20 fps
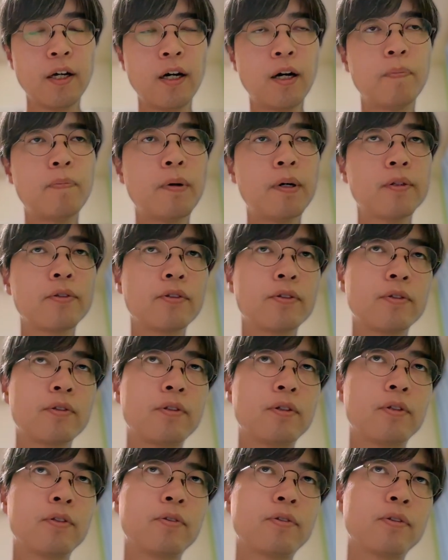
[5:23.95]

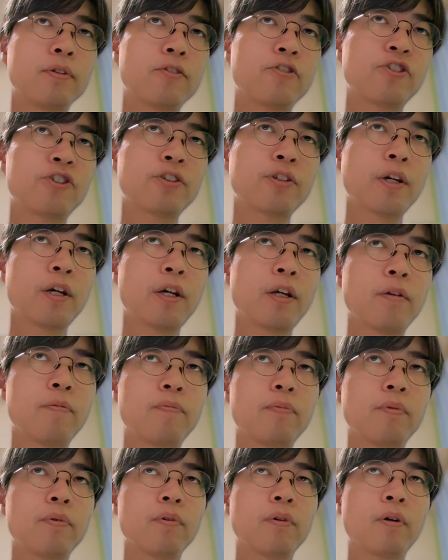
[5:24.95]
Aperture is the shape
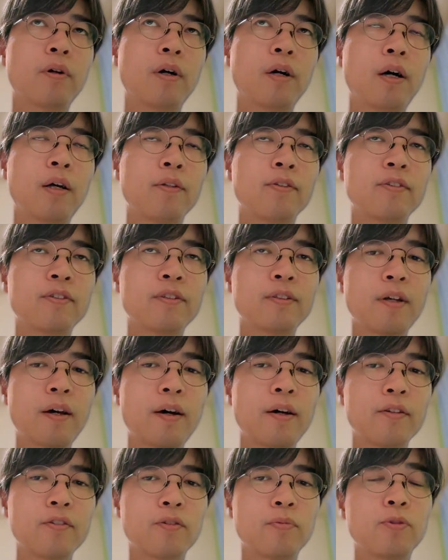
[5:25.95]
and
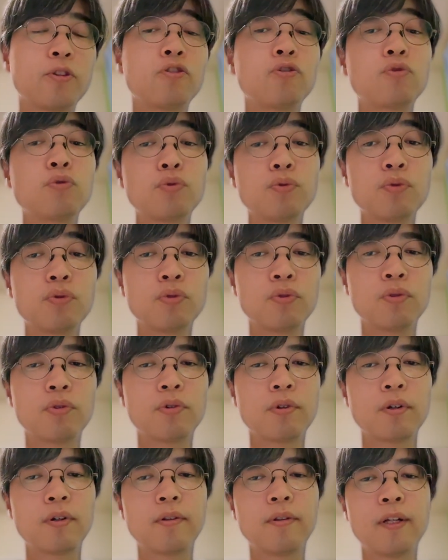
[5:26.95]
size of the tool,
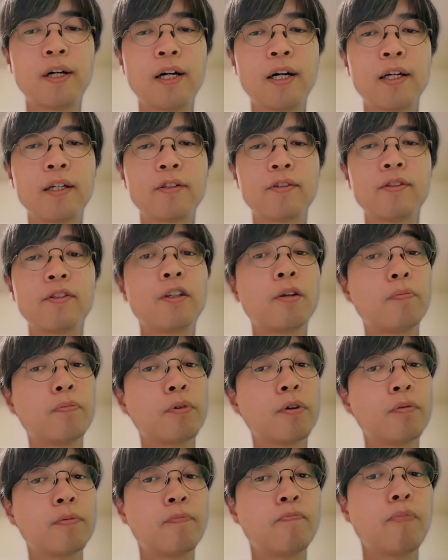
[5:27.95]
like tip
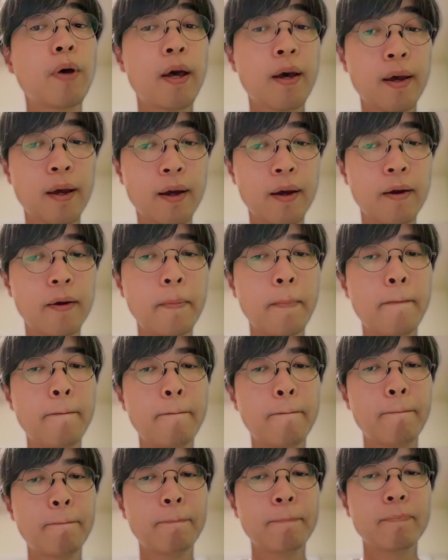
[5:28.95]
of pen.
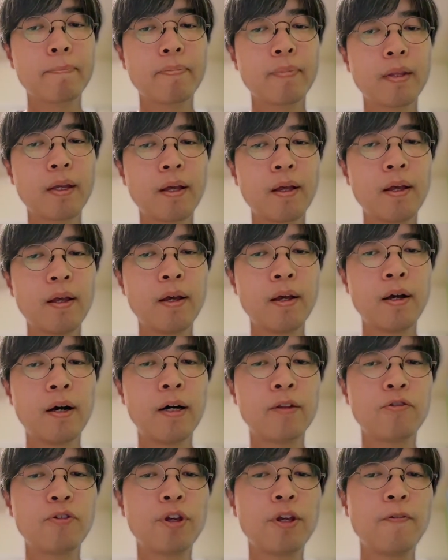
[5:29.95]

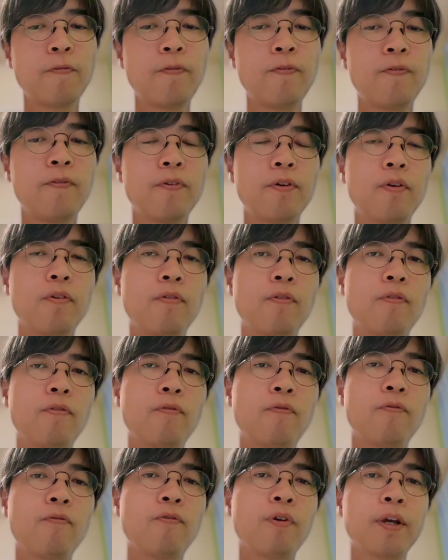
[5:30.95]
And if
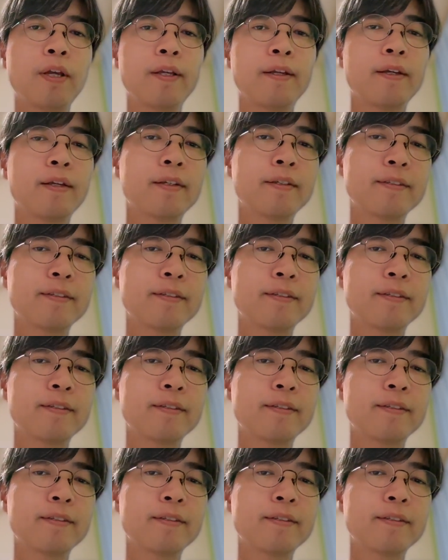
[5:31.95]
we